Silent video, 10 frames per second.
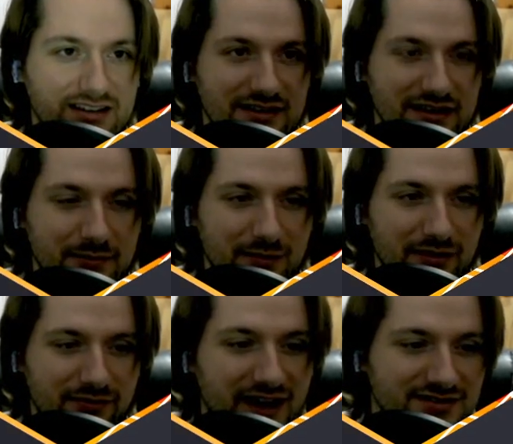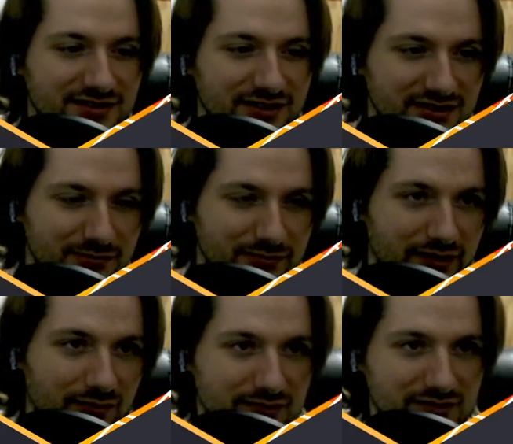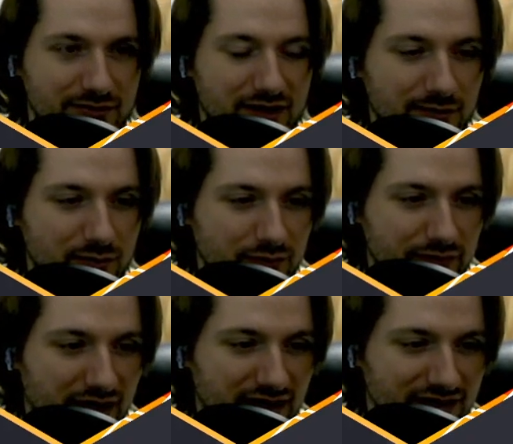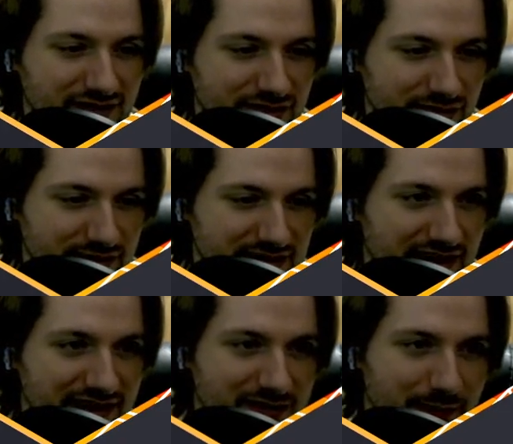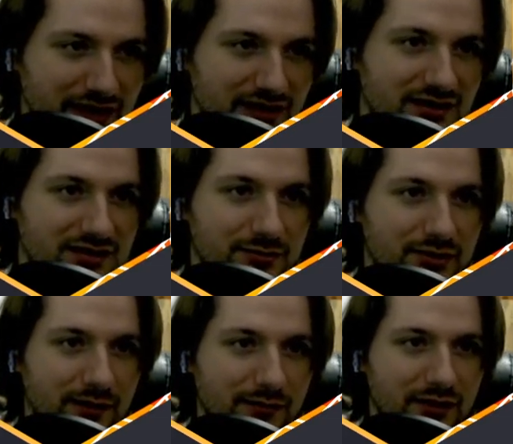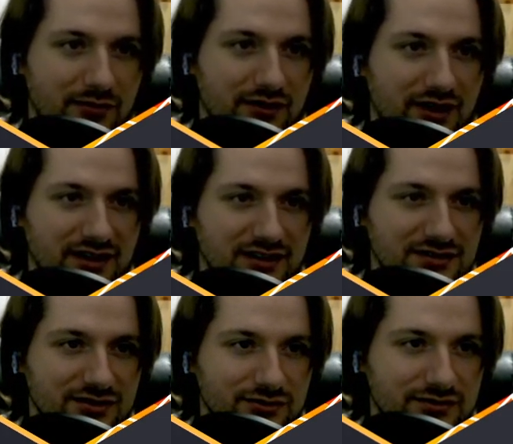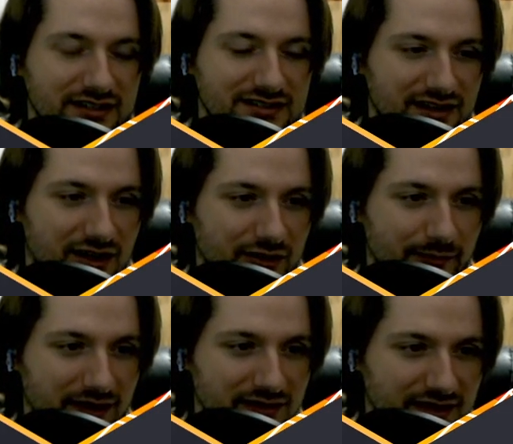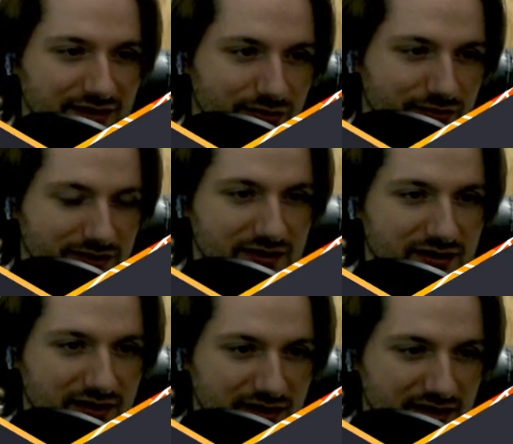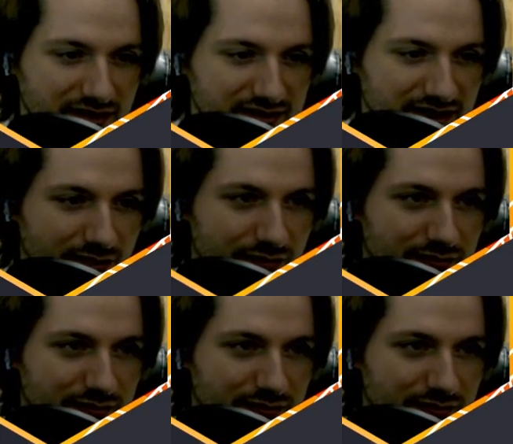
It may be faster, but the problem we're running into is not speed. The problem that we're running into is that our command line tool is not...